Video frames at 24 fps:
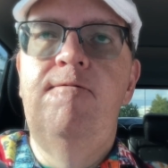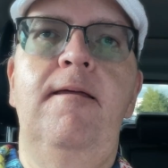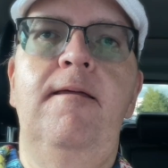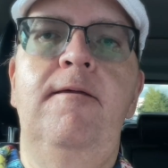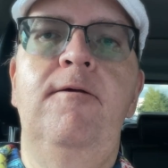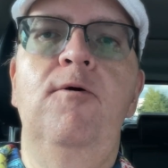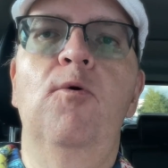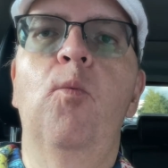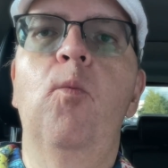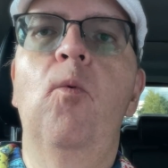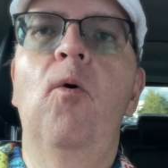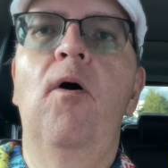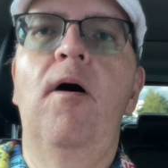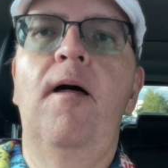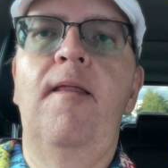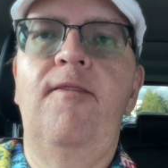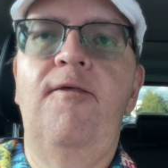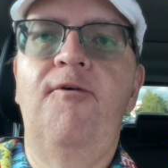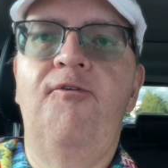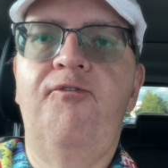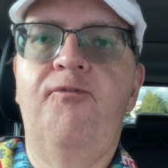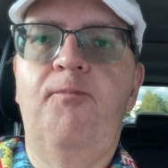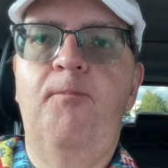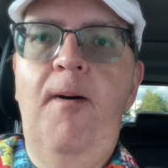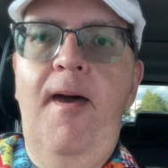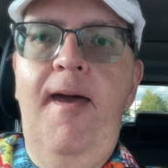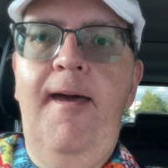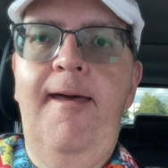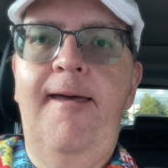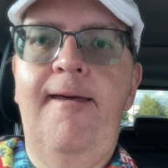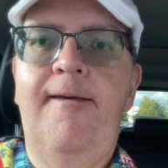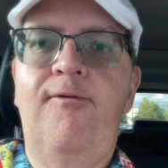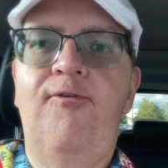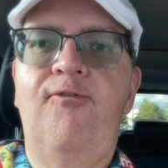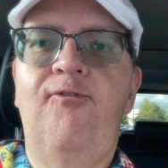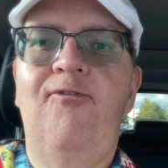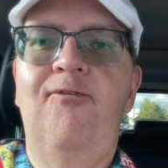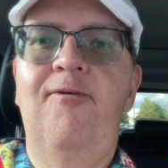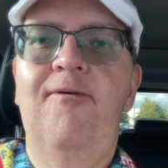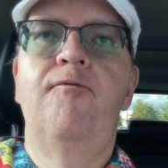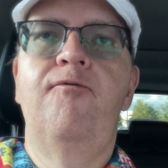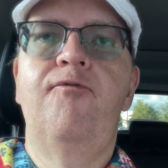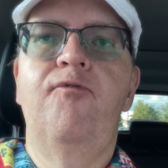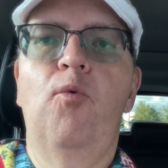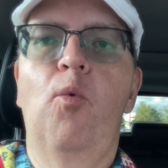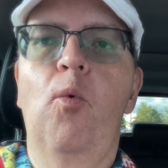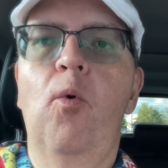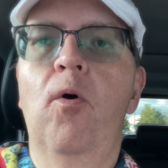You'll want the space
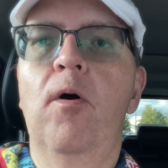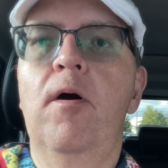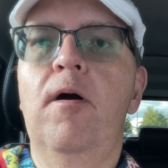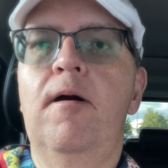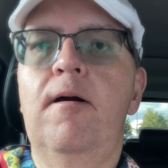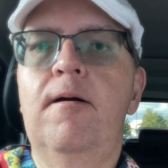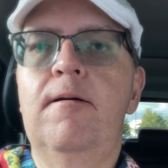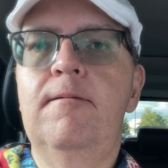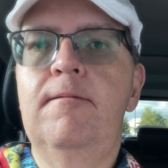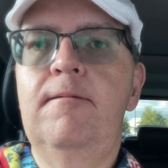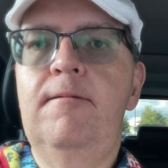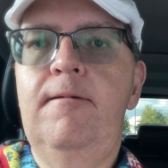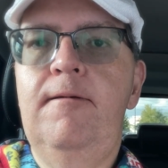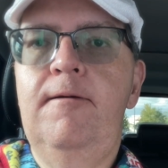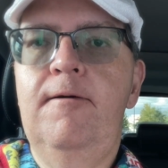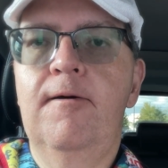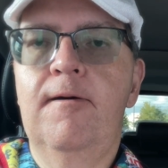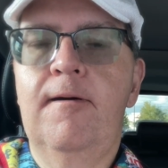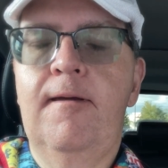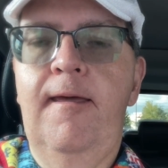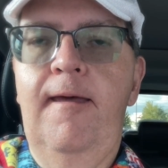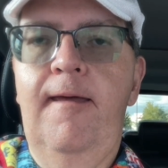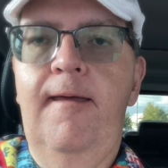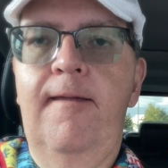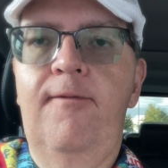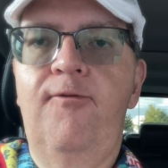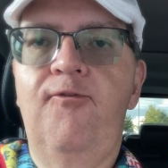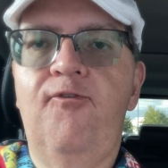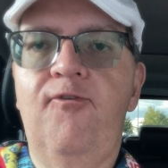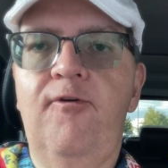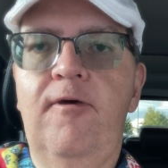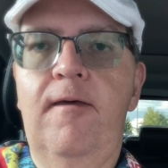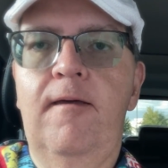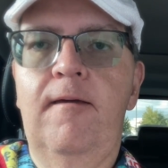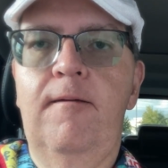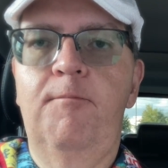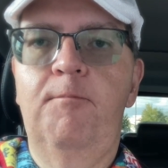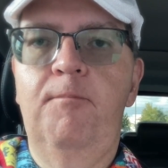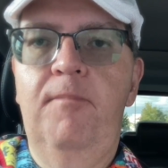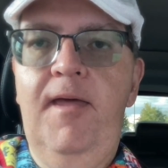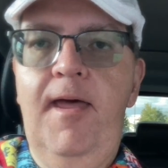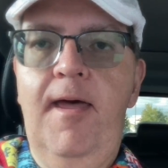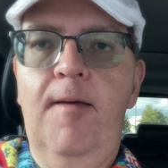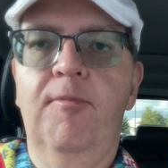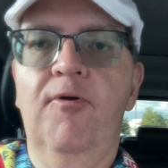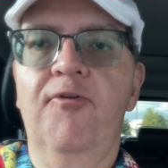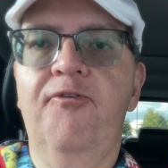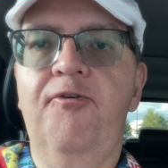for your kids to
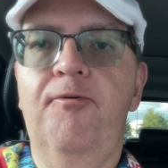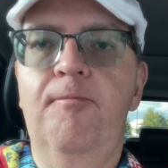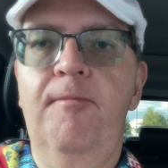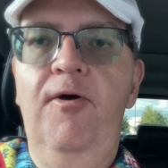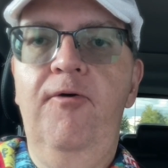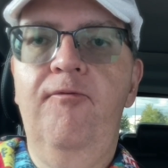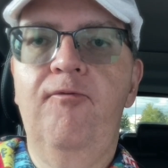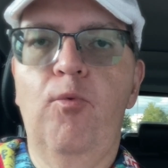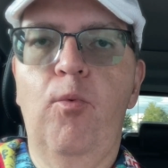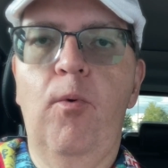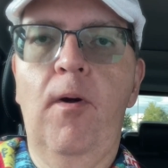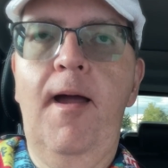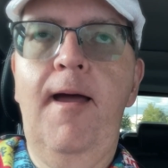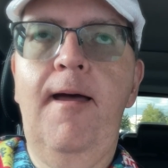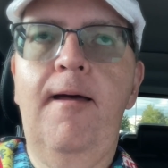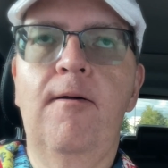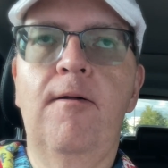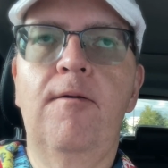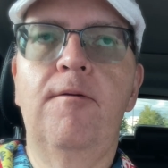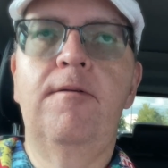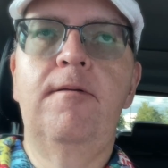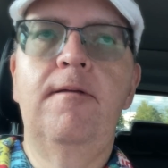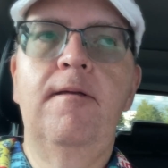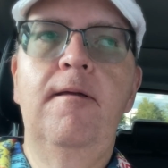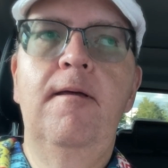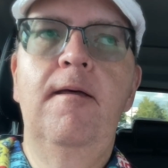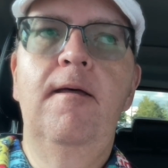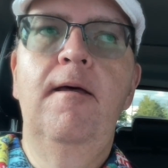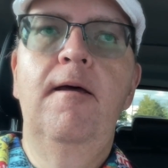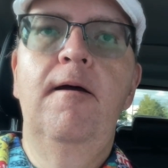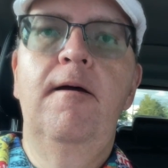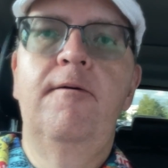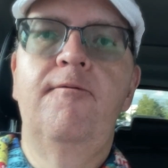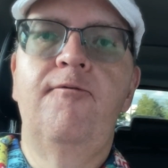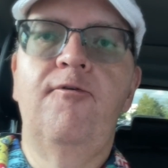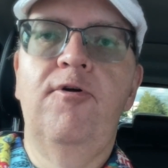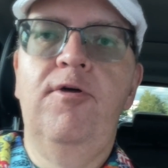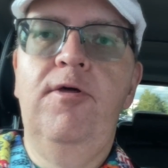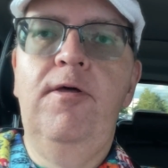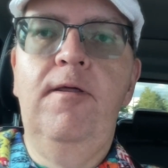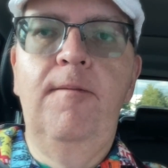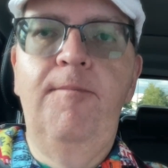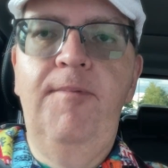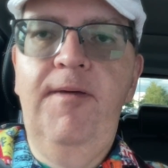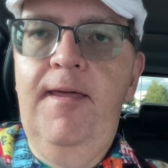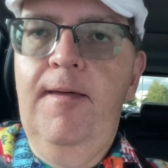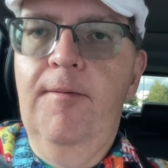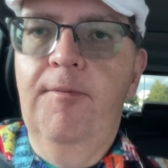be able to move around, for you
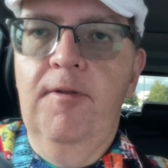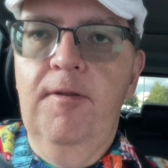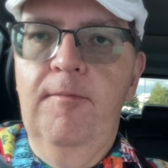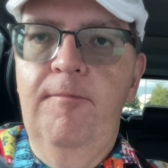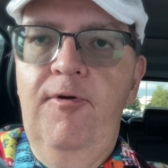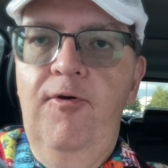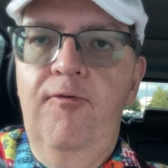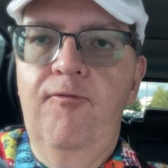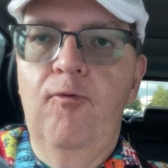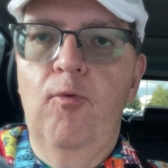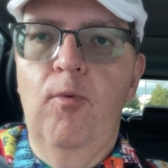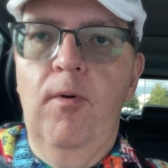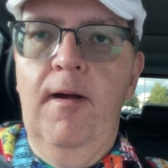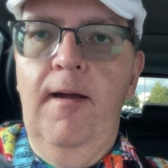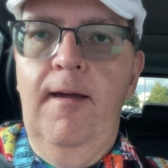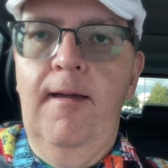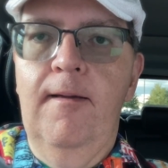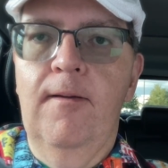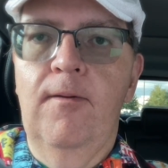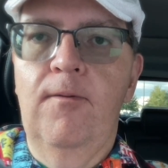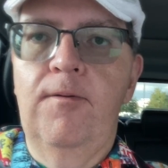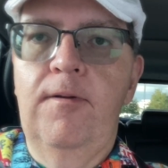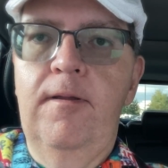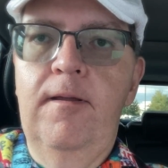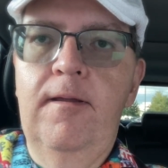to be able to move around.